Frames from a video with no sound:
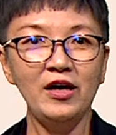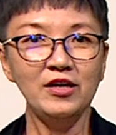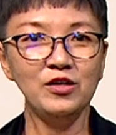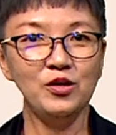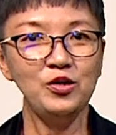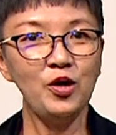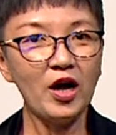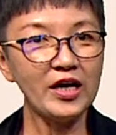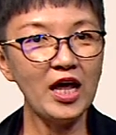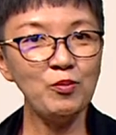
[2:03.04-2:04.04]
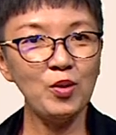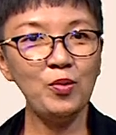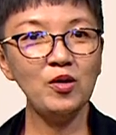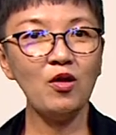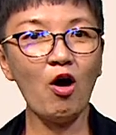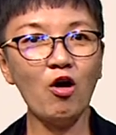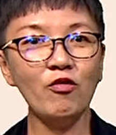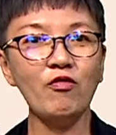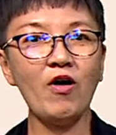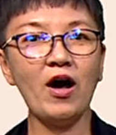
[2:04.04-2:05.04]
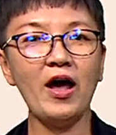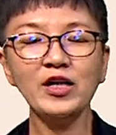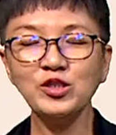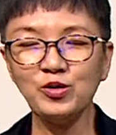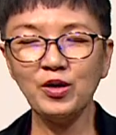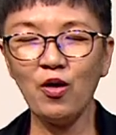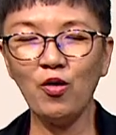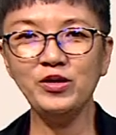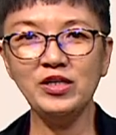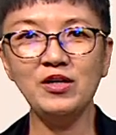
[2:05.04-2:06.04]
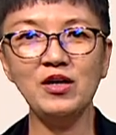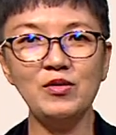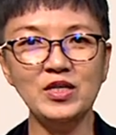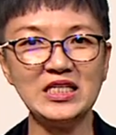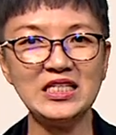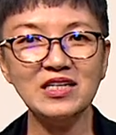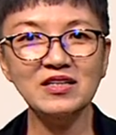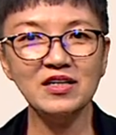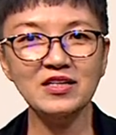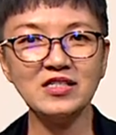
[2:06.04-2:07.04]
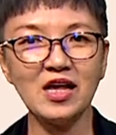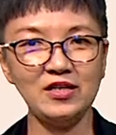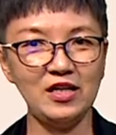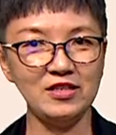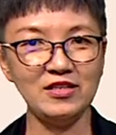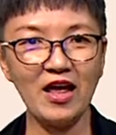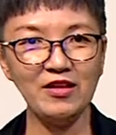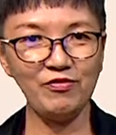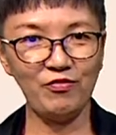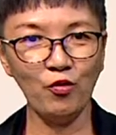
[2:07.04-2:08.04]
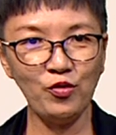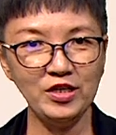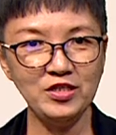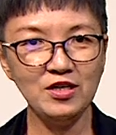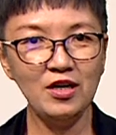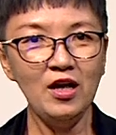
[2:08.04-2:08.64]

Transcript: You know, you are capable of uh, extraordinary stillness and intent focus,